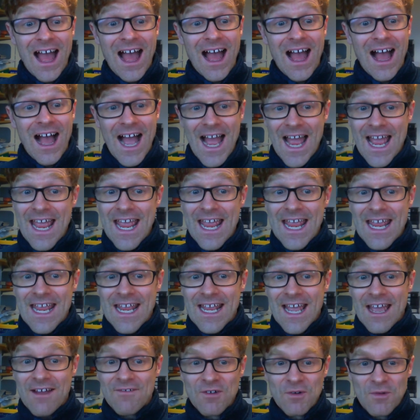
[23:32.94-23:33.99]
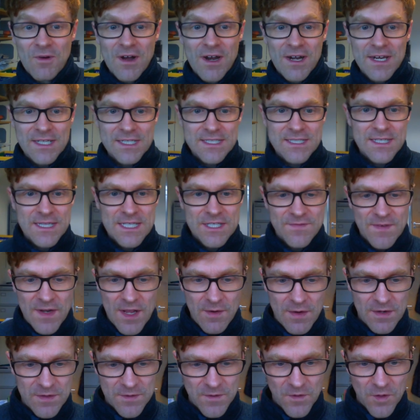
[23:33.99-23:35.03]
Hi everyone, so in this video
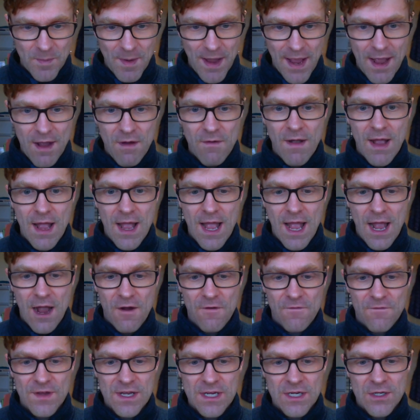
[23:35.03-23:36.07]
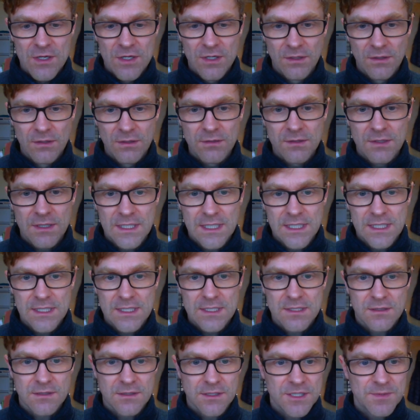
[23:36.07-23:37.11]
I'm going to talk about Alvin Gouldner's
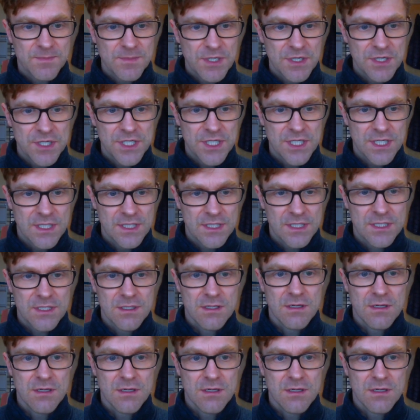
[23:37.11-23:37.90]
contributions